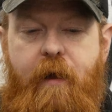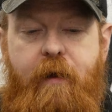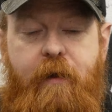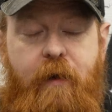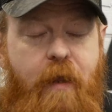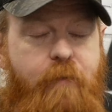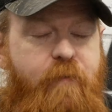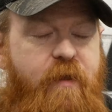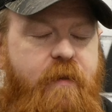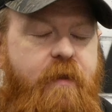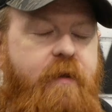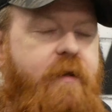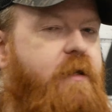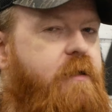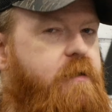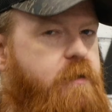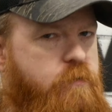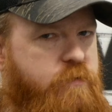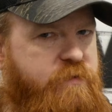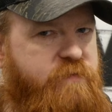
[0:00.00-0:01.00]
claiming that it
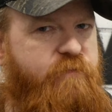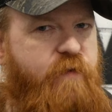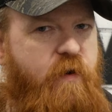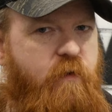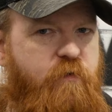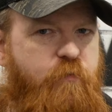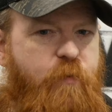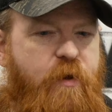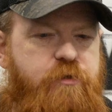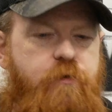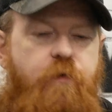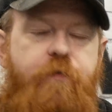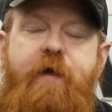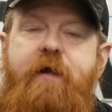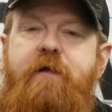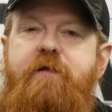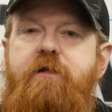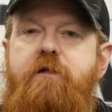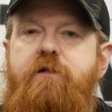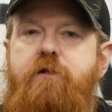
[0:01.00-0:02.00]
can do some very special
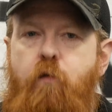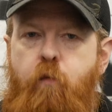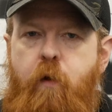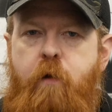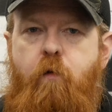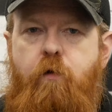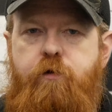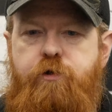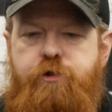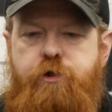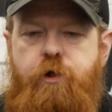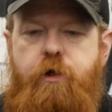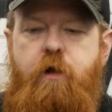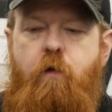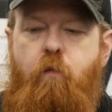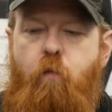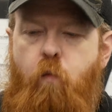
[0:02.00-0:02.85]
things, so we want to show you